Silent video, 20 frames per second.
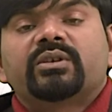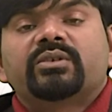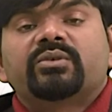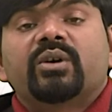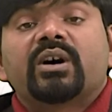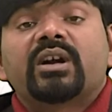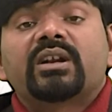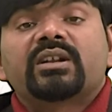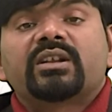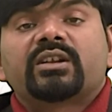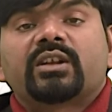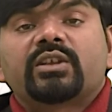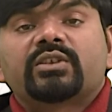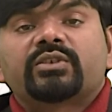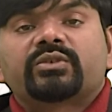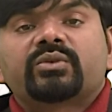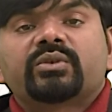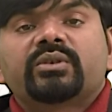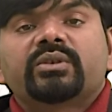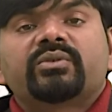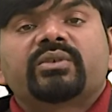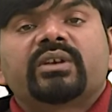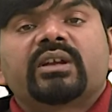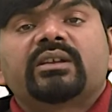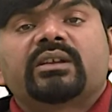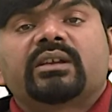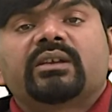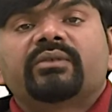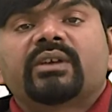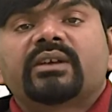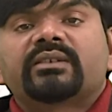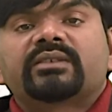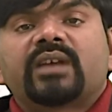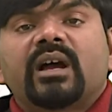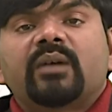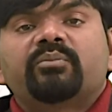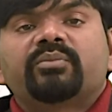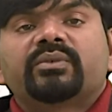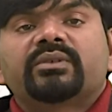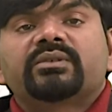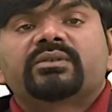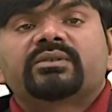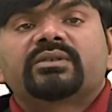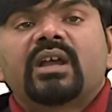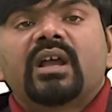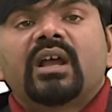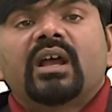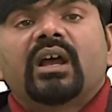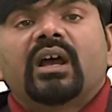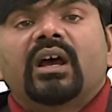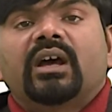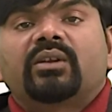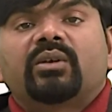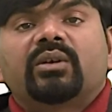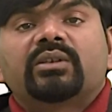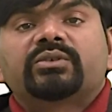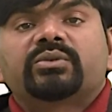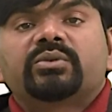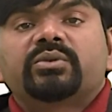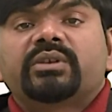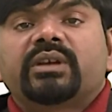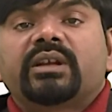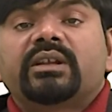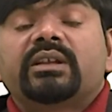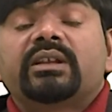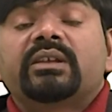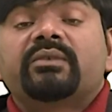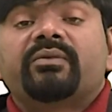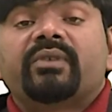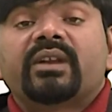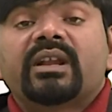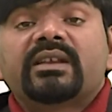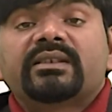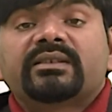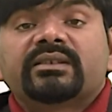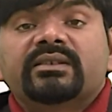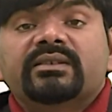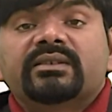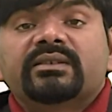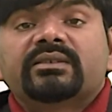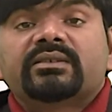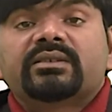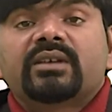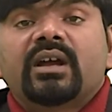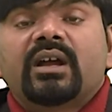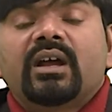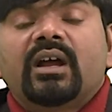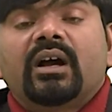you earlier also, you can give examples, and also you can give reasons,